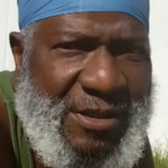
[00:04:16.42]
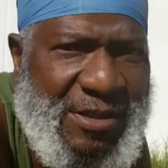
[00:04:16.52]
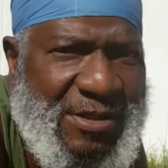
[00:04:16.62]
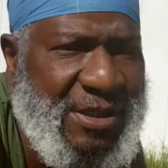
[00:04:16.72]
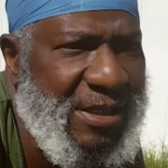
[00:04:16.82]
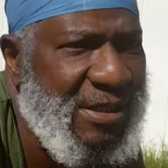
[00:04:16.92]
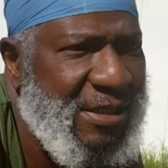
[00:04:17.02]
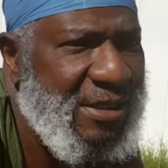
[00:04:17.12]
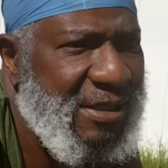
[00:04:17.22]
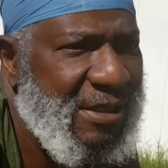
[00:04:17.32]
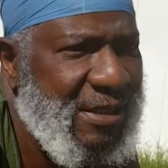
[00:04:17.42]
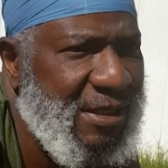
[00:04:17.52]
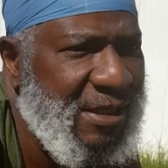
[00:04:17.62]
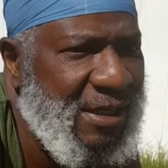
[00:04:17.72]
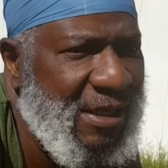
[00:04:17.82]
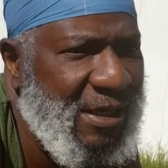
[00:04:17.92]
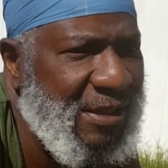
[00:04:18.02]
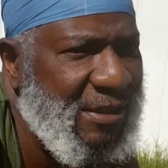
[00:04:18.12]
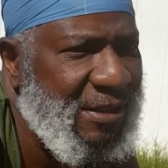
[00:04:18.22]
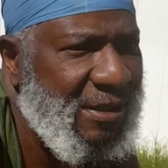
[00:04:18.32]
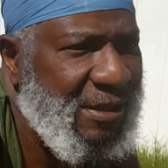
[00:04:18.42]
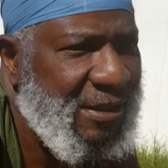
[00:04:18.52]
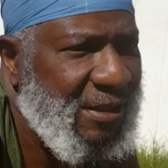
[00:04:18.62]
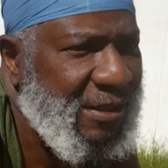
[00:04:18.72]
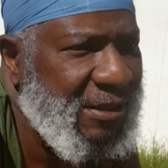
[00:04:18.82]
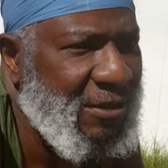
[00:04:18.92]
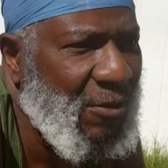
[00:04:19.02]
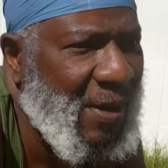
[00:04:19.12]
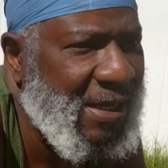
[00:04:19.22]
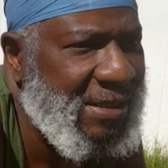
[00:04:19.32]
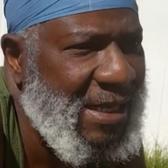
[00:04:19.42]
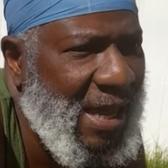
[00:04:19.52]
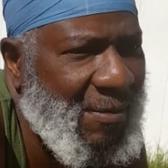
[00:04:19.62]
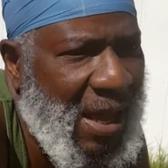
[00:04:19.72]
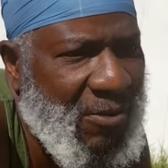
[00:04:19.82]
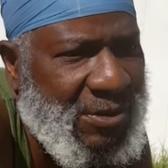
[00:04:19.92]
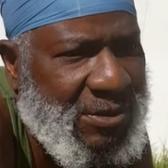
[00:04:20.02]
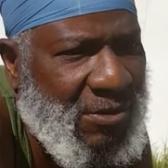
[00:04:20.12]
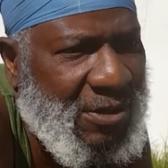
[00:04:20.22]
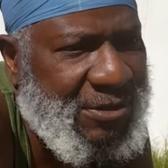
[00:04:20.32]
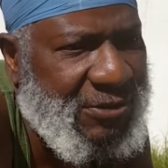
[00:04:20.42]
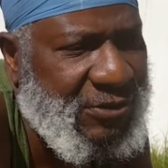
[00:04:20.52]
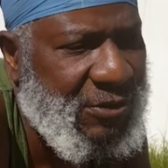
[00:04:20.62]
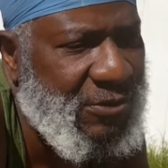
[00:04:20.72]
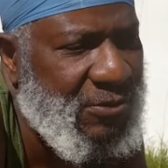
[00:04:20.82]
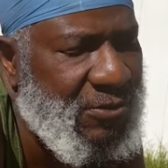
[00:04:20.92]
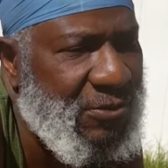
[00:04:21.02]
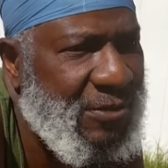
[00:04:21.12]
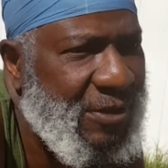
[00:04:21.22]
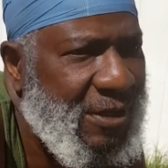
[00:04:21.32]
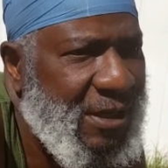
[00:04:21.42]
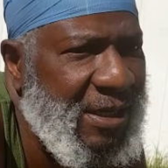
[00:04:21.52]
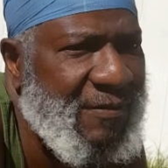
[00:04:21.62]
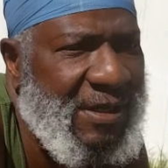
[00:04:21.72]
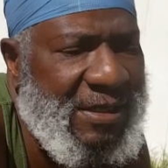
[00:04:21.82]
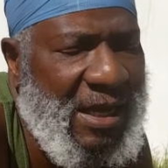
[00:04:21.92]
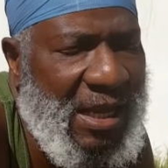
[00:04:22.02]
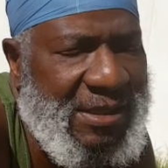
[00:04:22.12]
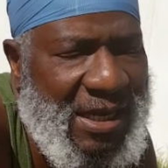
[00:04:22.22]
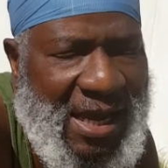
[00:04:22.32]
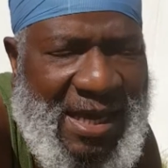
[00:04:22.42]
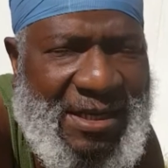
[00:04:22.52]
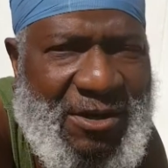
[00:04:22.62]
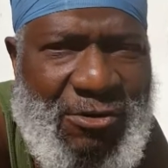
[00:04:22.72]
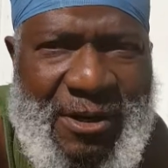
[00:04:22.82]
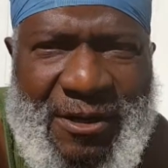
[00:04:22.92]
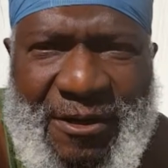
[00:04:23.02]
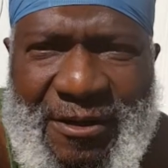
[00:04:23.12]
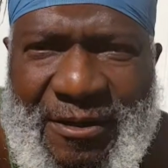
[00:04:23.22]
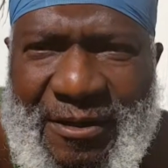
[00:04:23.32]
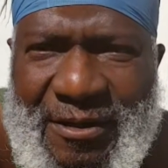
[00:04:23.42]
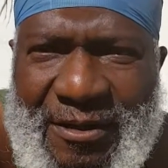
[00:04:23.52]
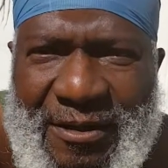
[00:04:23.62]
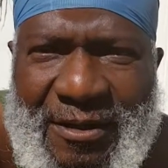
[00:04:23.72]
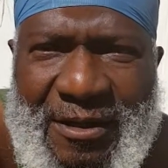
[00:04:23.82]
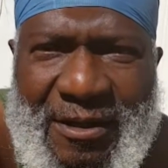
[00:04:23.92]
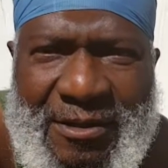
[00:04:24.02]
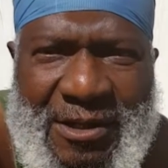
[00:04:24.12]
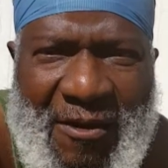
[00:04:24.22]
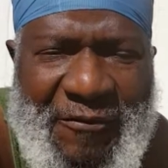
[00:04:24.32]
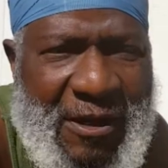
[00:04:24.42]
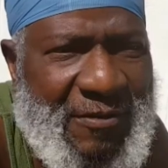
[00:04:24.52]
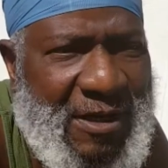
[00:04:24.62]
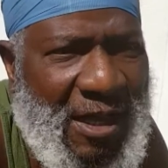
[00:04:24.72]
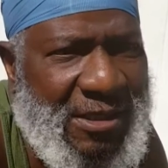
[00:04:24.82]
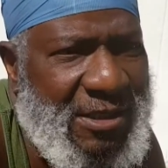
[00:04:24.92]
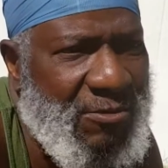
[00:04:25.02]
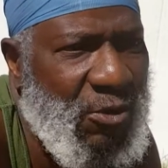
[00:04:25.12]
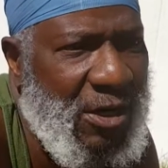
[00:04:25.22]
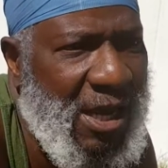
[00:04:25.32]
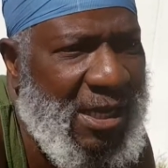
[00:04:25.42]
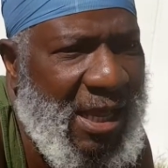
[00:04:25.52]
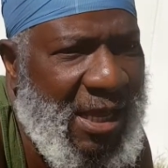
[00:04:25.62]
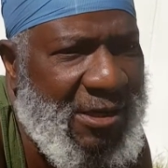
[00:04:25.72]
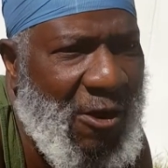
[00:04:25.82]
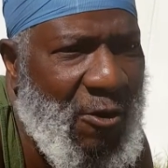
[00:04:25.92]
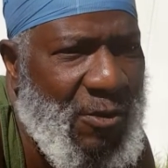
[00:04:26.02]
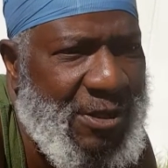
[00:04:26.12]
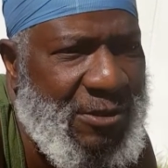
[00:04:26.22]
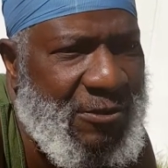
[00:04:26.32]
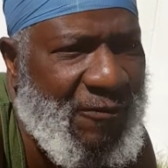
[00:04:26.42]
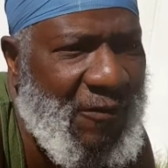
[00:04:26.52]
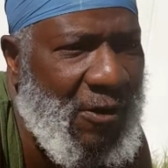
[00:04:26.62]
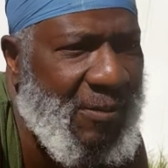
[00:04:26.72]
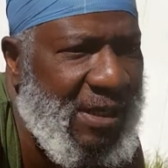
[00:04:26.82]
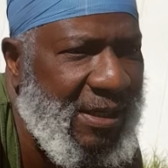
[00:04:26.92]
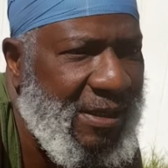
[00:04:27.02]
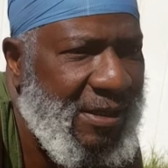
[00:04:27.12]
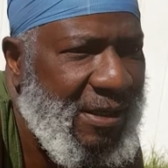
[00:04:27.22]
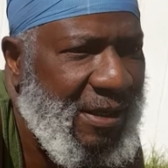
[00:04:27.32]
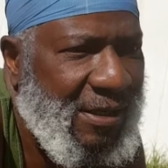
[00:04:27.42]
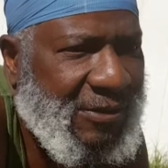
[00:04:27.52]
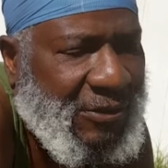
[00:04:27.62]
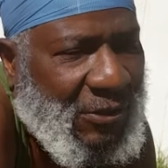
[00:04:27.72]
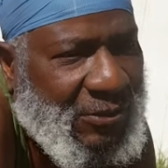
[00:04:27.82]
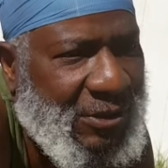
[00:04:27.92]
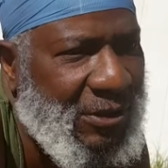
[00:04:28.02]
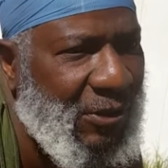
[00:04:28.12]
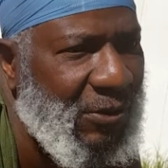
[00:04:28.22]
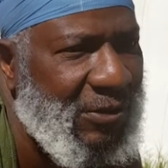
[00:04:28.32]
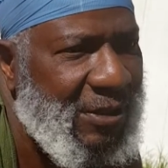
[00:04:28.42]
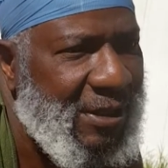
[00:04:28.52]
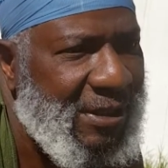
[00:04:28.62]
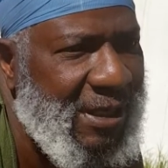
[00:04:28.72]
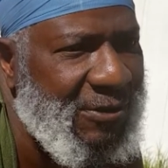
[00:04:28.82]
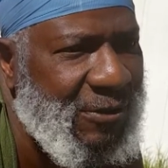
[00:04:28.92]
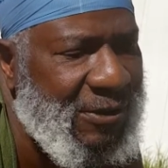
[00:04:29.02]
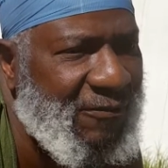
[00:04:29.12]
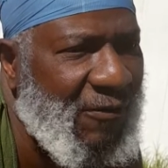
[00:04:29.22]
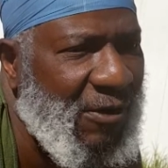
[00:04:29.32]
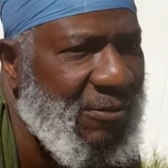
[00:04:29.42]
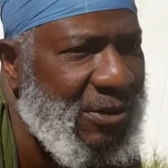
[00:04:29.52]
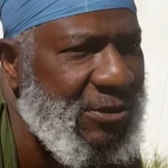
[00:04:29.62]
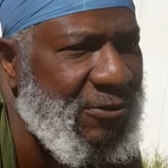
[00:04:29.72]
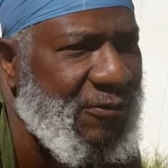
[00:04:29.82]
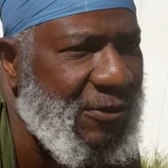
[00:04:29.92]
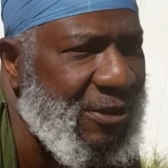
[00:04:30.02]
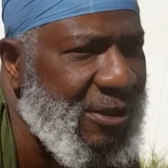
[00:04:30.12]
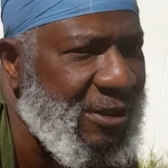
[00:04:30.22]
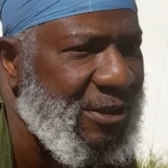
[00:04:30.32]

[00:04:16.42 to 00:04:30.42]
you see, and by the time I was going to school, even in college, I had a career because I figured if college didn't work out, I could always go to farming. So that's what the farmer do for you,